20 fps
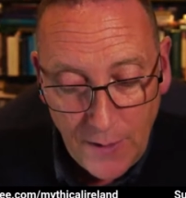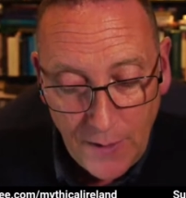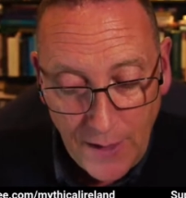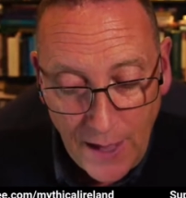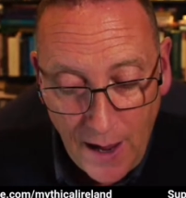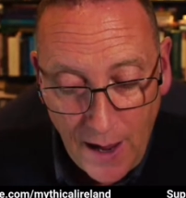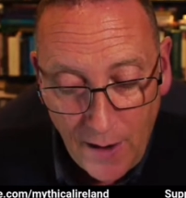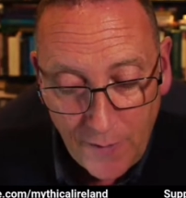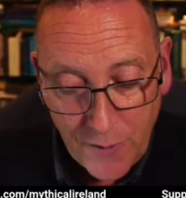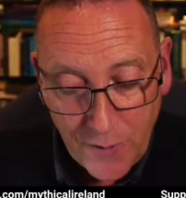
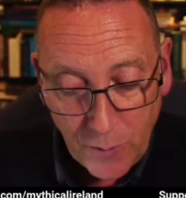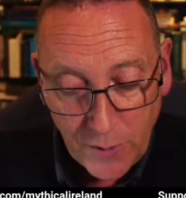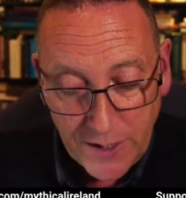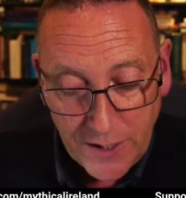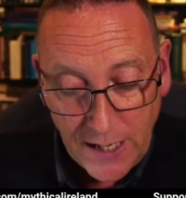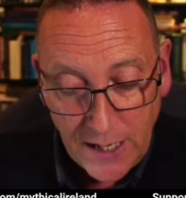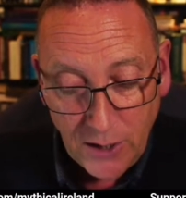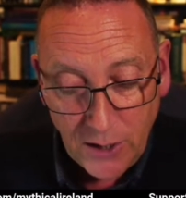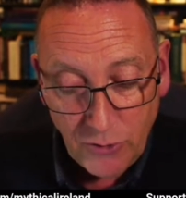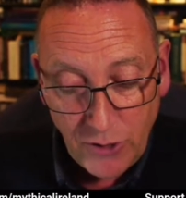They
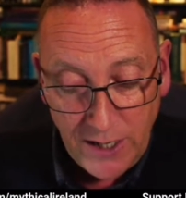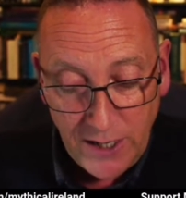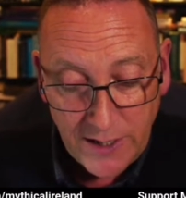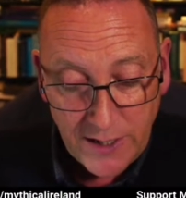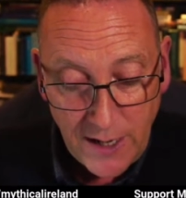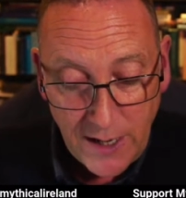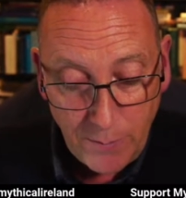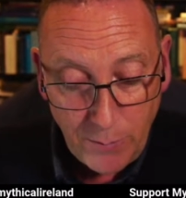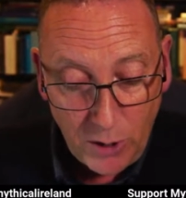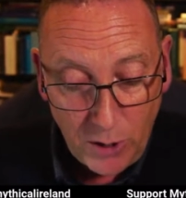afterwards
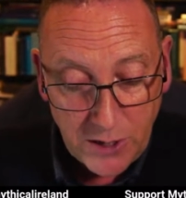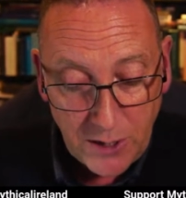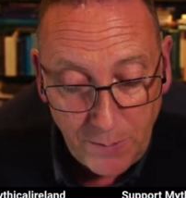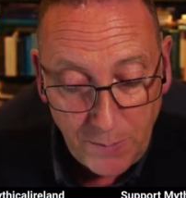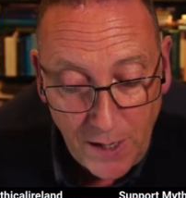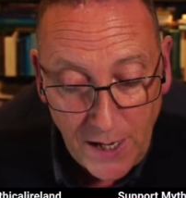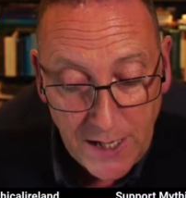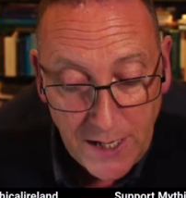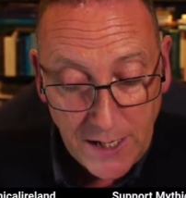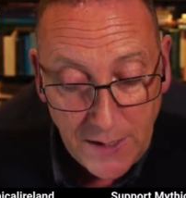increased and
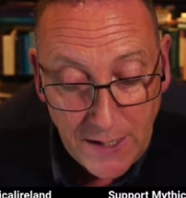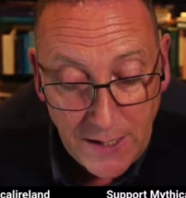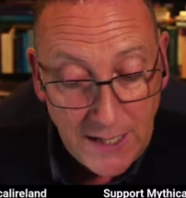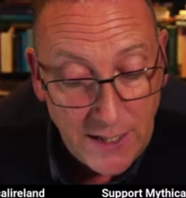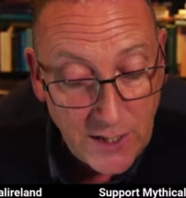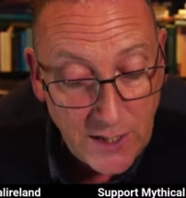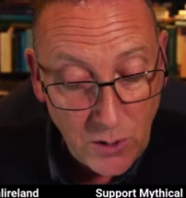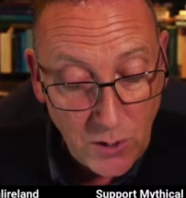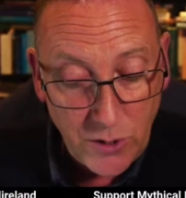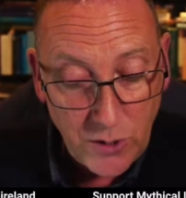multiplied in
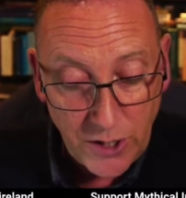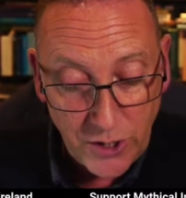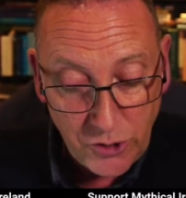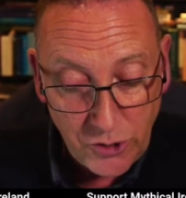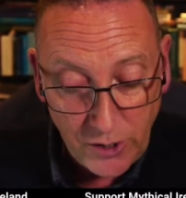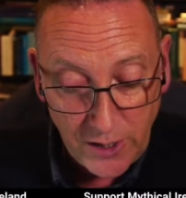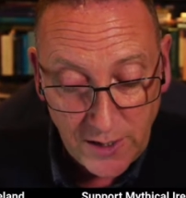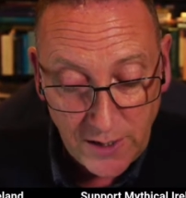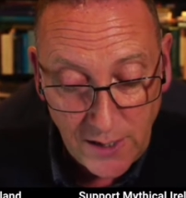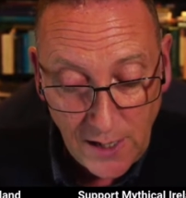these two
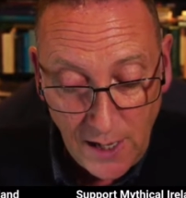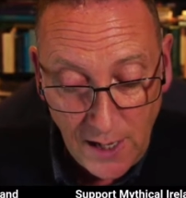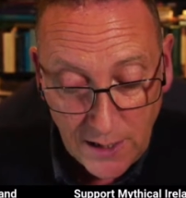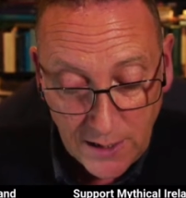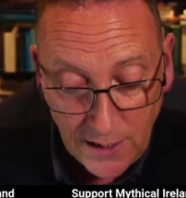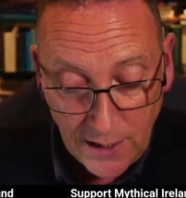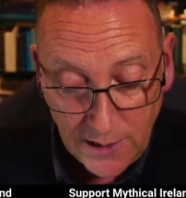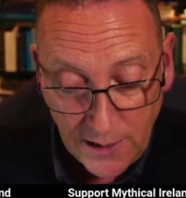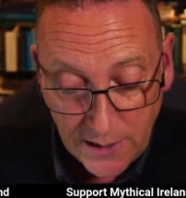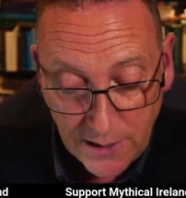districts
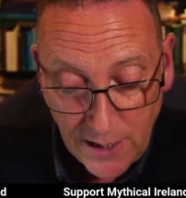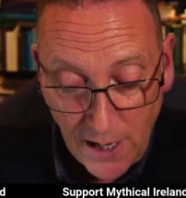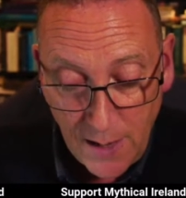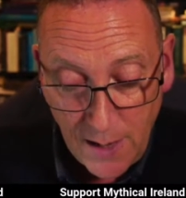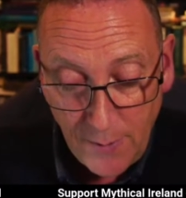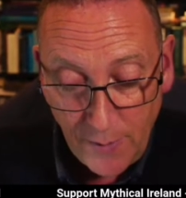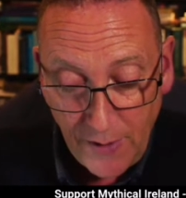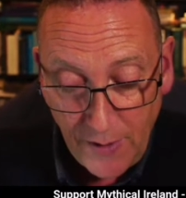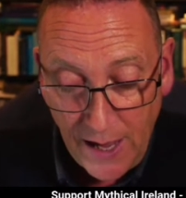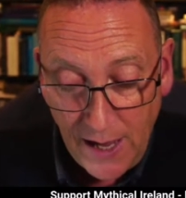till the
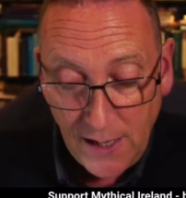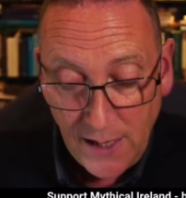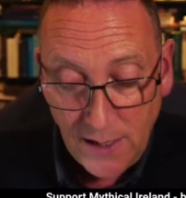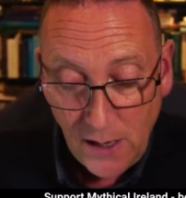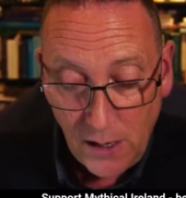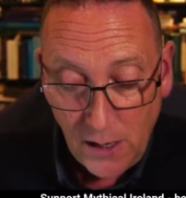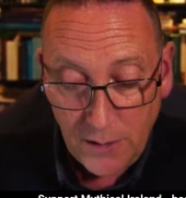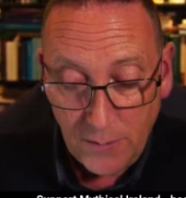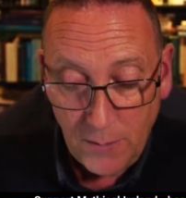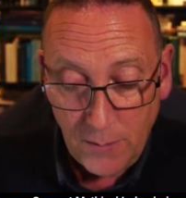time of
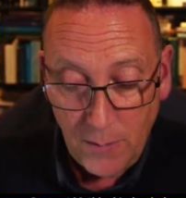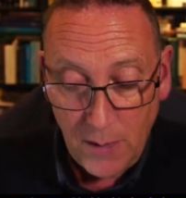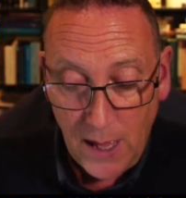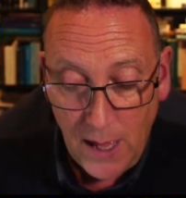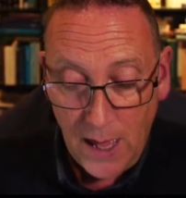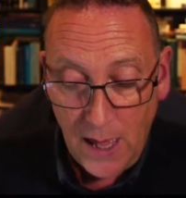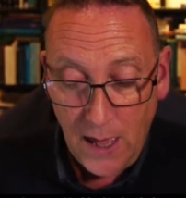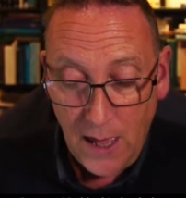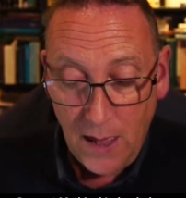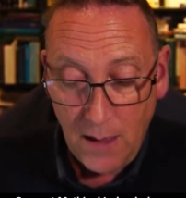Aidan
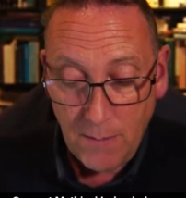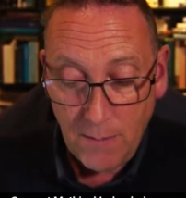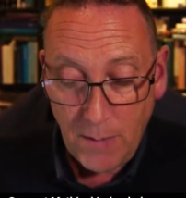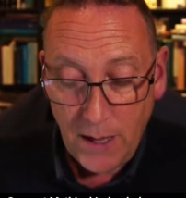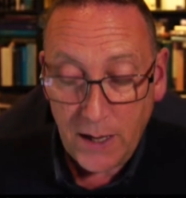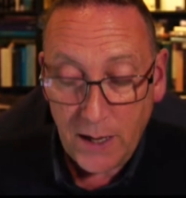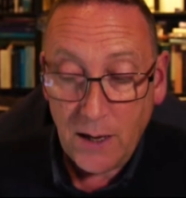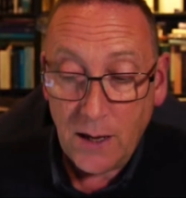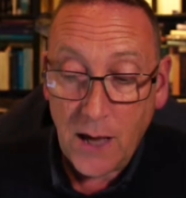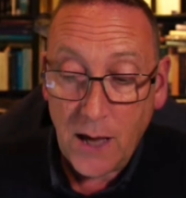uh,
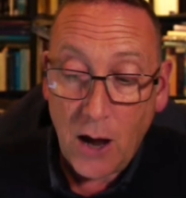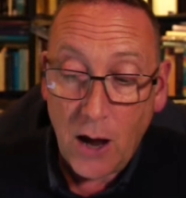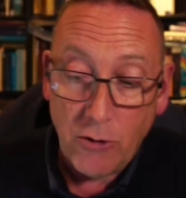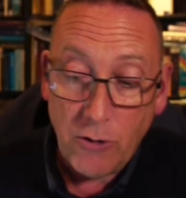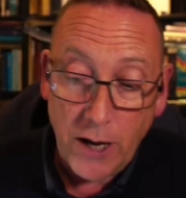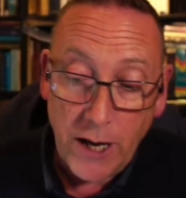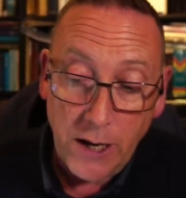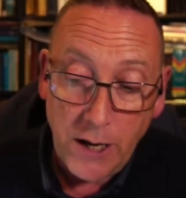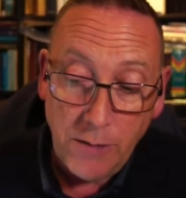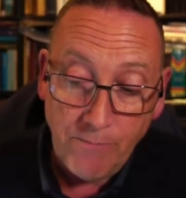
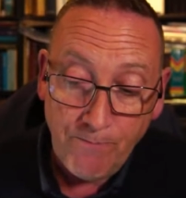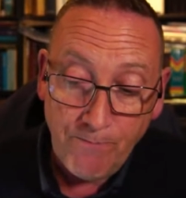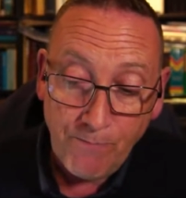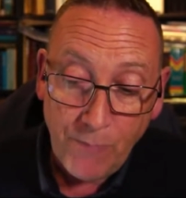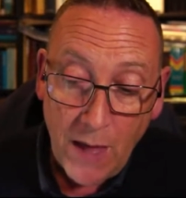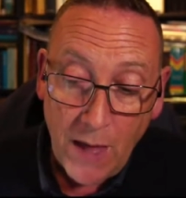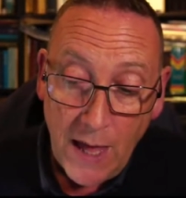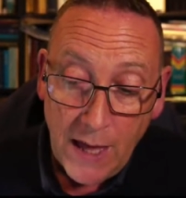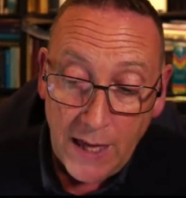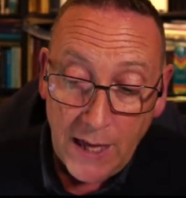MacGowrain,
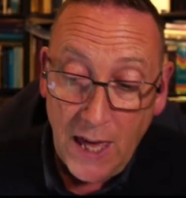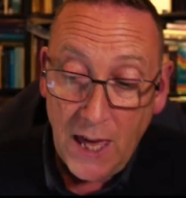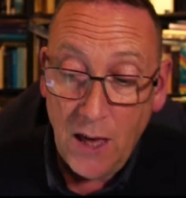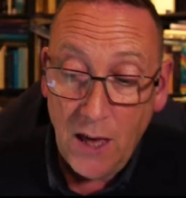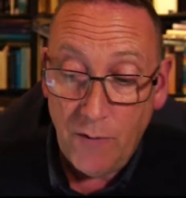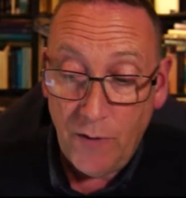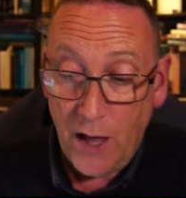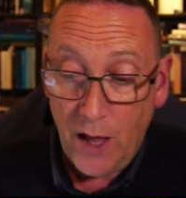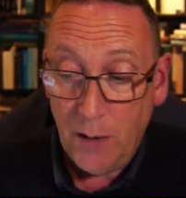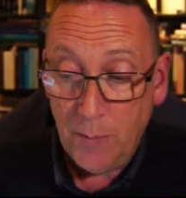
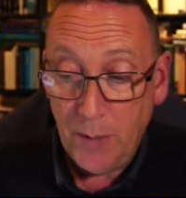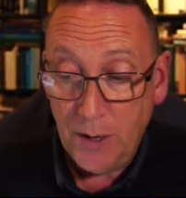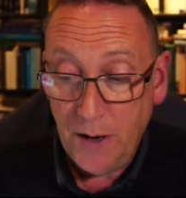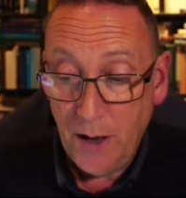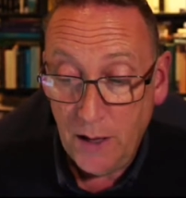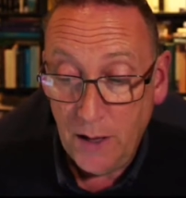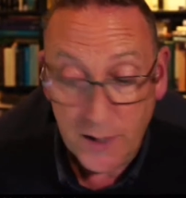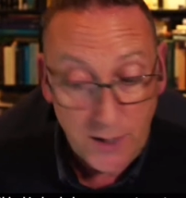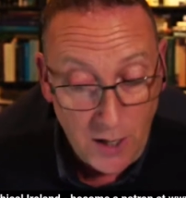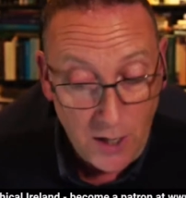King of Alban,
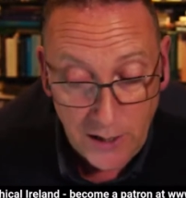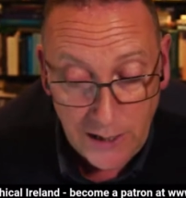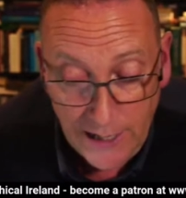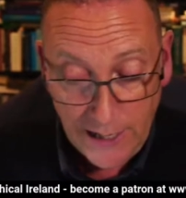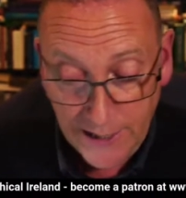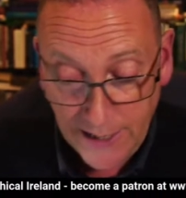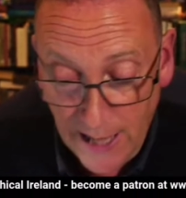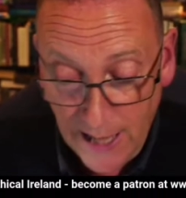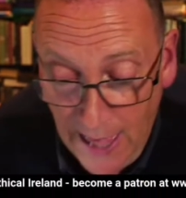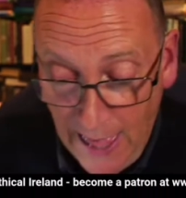
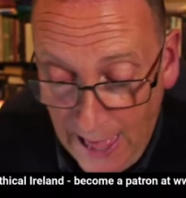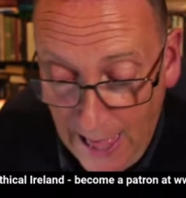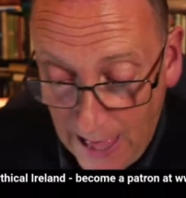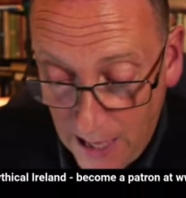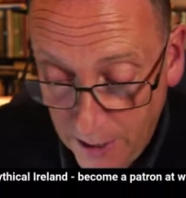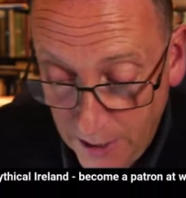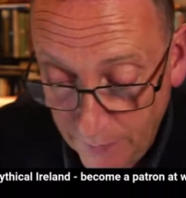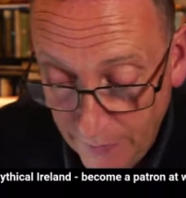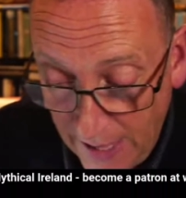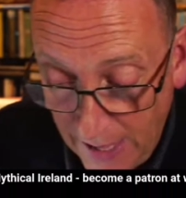Scotland,
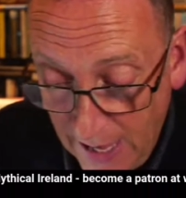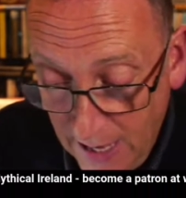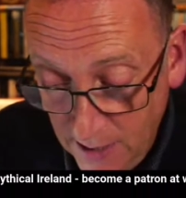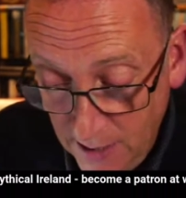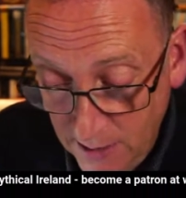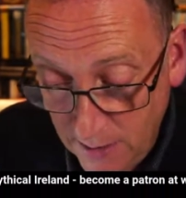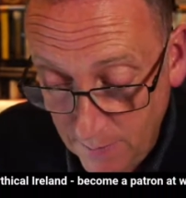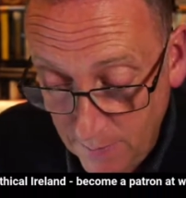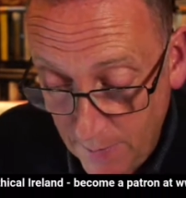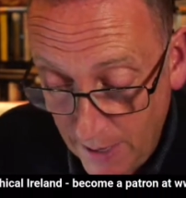and of
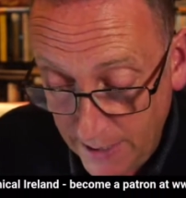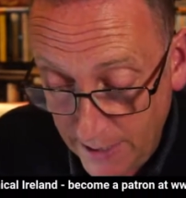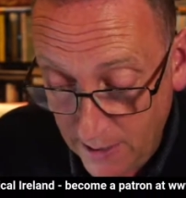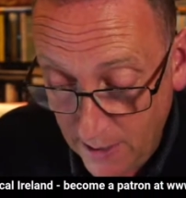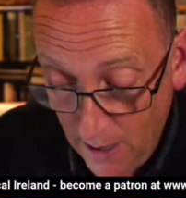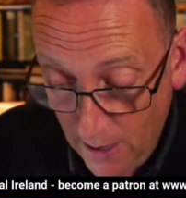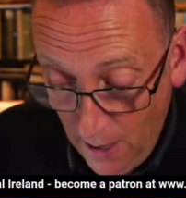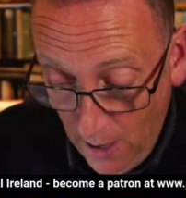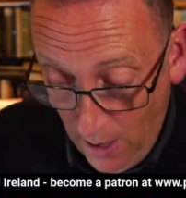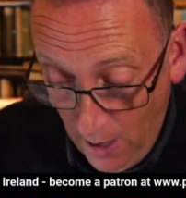Aid
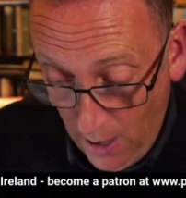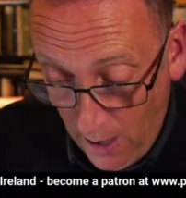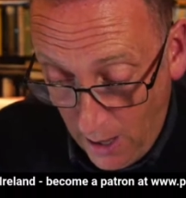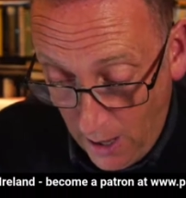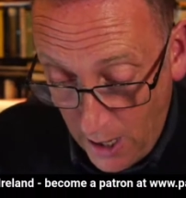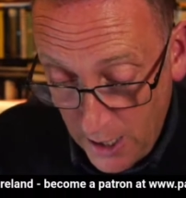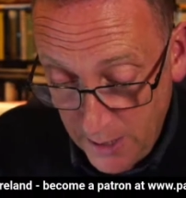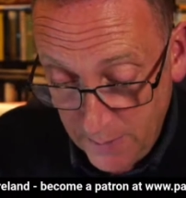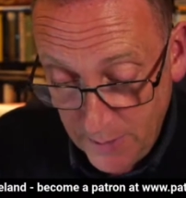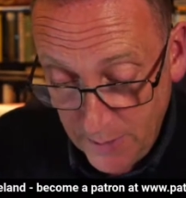Mac
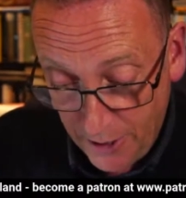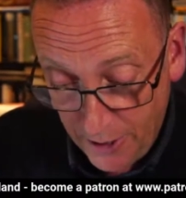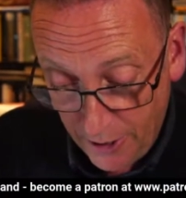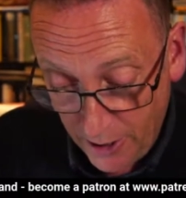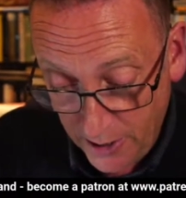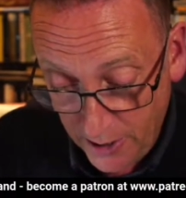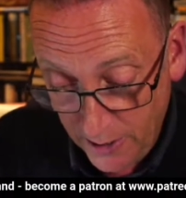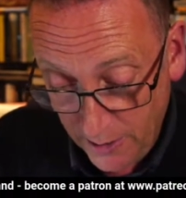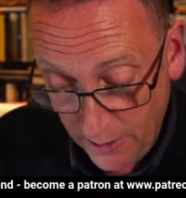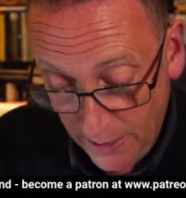
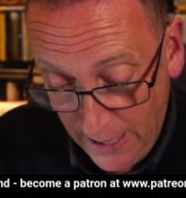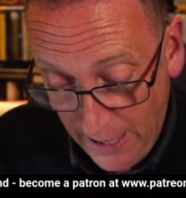Einmirach,